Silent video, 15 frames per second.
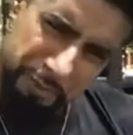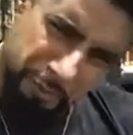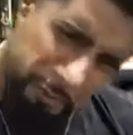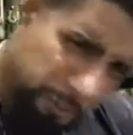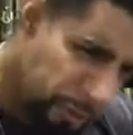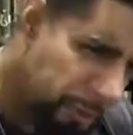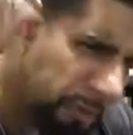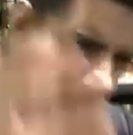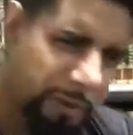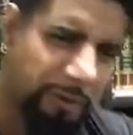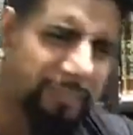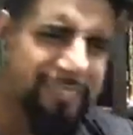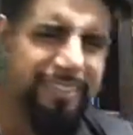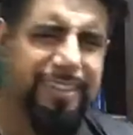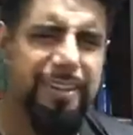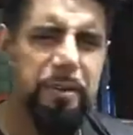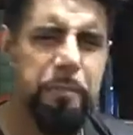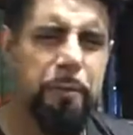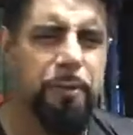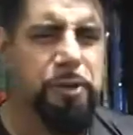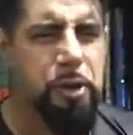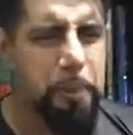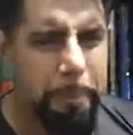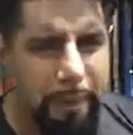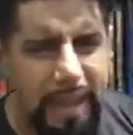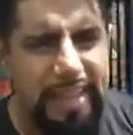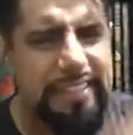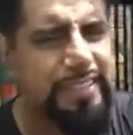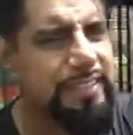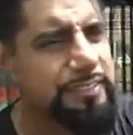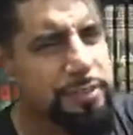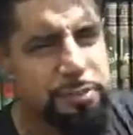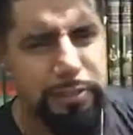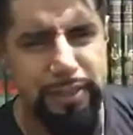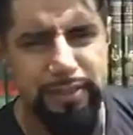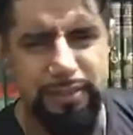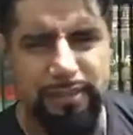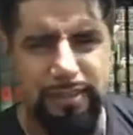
all, put your back into it.